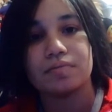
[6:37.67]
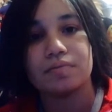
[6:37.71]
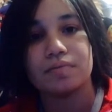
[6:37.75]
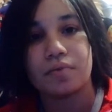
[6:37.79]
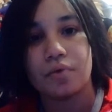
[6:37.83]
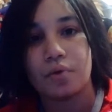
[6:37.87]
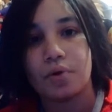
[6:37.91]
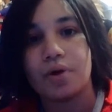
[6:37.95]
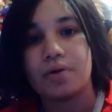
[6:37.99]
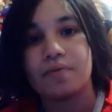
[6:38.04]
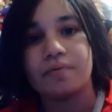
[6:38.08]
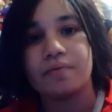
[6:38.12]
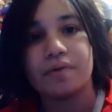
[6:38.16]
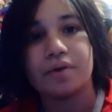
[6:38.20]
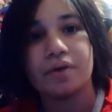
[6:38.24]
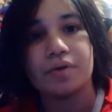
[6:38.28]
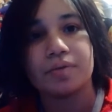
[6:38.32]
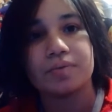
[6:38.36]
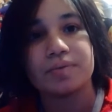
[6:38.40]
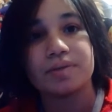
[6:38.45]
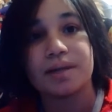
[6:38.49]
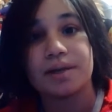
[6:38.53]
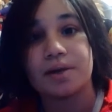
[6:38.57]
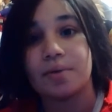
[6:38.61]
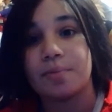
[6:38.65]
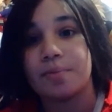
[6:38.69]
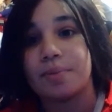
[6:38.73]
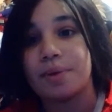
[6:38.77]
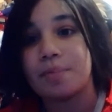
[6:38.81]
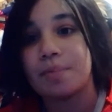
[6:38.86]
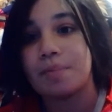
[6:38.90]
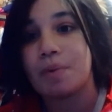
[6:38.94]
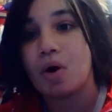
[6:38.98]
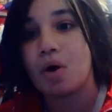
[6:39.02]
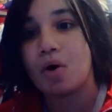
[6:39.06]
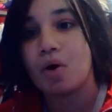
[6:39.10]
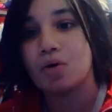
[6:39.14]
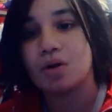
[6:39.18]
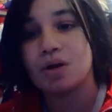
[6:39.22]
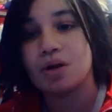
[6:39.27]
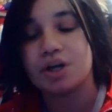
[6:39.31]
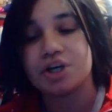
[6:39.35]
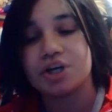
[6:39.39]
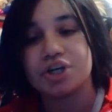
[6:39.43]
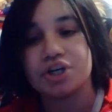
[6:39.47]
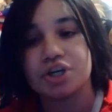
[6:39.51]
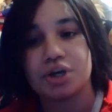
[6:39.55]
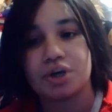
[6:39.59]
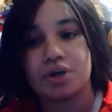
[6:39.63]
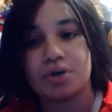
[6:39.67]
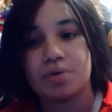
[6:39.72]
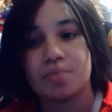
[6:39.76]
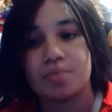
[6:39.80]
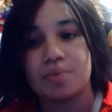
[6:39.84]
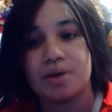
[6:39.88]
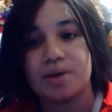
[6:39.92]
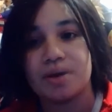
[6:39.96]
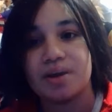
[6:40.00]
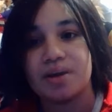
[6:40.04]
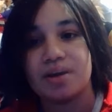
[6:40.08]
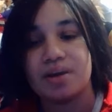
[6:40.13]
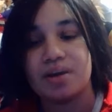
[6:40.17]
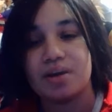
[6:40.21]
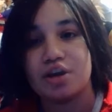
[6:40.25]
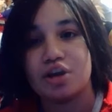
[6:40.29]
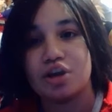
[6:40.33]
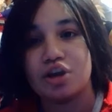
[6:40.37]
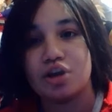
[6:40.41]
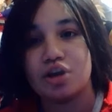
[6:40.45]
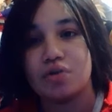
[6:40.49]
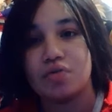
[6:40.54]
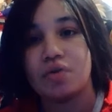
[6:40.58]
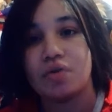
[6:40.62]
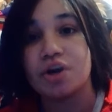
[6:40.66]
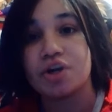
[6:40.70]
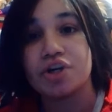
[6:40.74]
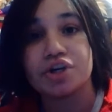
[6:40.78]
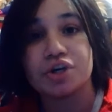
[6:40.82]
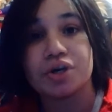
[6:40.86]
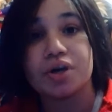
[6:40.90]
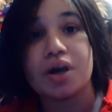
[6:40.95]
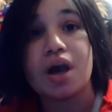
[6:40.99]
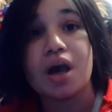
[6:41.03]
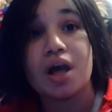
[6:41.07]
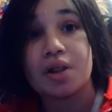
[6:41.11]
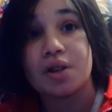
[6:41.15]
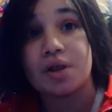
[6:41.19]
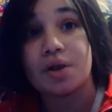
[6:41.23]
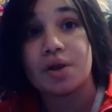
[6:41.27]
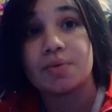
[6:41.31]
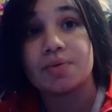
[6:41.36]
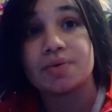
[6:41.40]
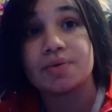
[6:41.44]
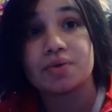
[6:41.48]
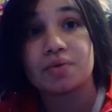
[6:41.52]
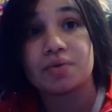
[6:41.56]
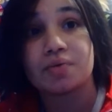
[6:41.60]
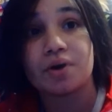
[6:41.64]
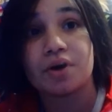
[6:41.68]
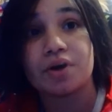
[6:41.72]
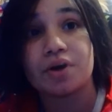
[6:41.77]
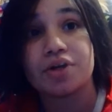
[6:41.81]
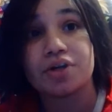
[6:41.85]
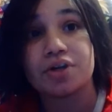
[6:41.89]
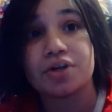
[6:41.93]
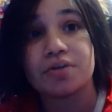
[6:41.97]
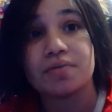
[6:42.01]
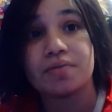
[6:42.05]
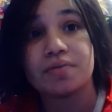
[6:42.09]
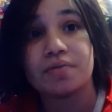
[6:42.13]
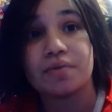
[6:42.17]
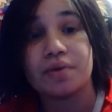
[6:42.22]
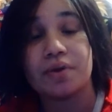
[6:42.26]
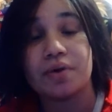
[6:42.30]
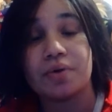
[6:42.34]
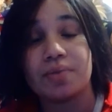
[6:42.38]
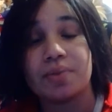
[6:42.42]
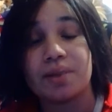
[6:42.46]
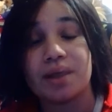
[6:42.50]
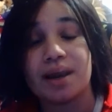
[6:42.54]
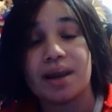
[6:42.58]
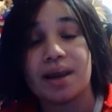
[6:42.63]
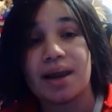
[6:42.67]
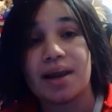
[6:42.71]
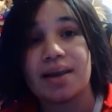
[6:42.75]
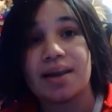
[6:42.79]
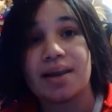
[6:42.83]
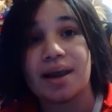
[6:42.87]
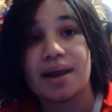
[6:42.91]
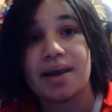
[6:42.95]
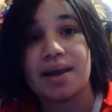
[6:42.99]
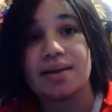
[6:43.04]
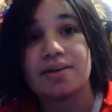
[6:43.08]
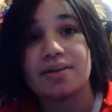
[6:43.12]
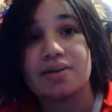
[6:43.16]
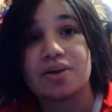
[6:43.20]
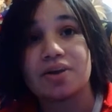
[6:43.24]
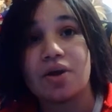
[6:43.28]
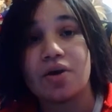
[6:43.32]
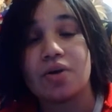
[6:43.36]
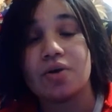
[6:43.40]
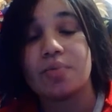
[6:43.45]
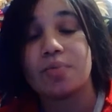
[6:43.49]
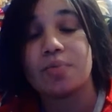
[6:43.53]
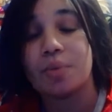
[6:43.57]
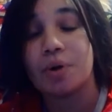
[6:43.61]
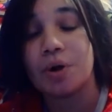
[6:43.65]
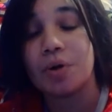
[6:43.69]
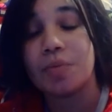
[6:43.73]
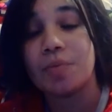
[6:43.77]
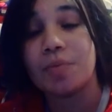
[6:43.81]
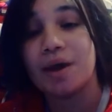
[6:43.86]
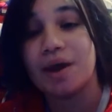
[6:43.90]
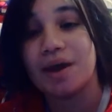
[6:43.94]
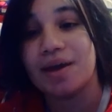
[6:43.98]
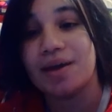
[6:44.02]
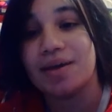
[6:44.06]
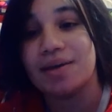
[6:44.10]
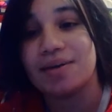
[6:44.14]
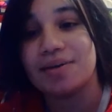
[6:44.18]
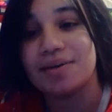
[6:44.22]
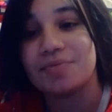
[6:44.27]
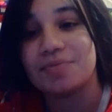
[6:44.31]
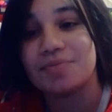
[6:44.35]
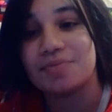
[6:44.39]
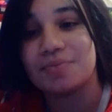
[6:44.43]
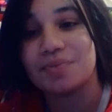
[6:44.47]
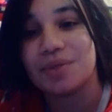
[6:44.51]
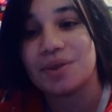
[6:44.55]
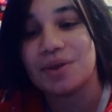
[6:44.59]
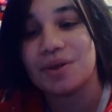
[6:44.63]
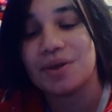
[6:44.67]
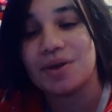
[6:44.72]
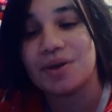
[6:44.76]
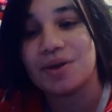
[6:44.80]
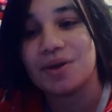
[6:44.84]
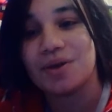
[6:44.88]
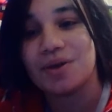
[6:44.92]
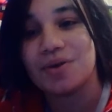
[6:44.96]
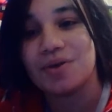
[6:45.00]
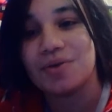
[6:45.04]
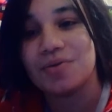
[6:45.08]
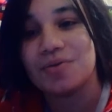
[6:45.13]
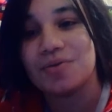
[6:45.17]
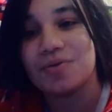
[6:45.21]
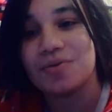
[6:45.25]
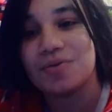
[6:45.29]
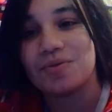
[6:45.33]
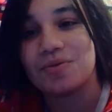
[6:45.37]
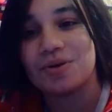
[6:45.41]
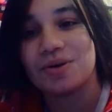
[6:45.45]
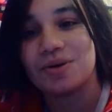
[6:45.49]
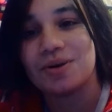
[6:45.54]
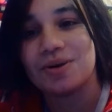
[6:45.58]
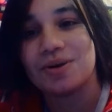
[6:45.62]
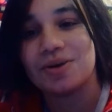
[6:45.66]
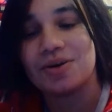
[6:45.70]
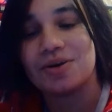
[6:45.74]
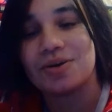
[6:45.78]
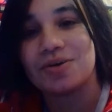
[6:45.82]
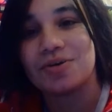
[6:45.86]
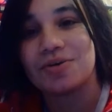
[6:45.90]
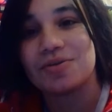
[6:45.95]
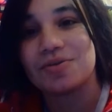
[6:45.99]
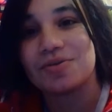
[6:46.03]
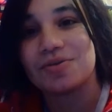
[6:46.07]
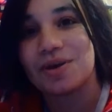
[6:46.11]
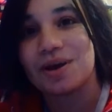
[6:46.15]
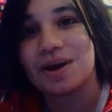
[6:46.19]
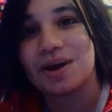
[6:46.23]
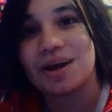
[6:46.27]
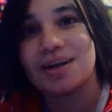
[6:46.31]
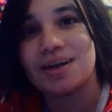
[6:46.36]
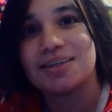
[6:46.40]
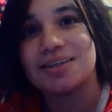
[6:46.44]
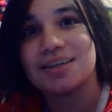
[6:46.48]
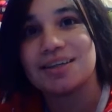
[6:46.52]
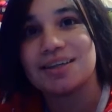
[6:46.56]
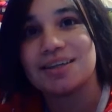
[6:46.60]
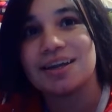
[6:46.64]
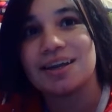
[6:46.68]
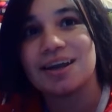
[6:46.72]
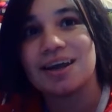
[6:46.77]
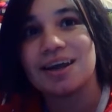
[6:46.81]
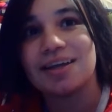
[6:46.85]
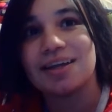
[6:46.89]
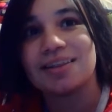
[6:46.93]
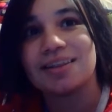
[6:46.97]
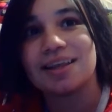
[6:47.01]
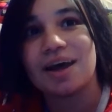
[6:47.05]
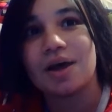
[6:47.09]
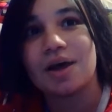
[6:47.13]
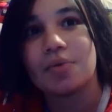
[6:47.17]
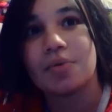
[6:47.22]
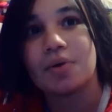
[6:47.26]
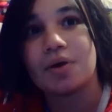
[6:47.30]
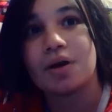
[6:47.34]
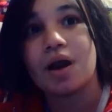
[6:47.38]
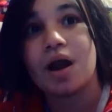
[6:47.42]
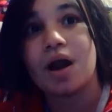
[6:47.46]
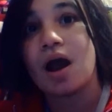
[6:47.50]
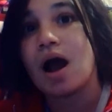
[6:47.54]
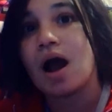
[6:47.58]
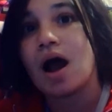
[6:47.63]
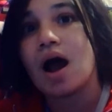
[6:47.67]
foreign films. It could be Polish. It could be Russian. There was a Russian film that I liked called Mermaid. You know, I did like that one.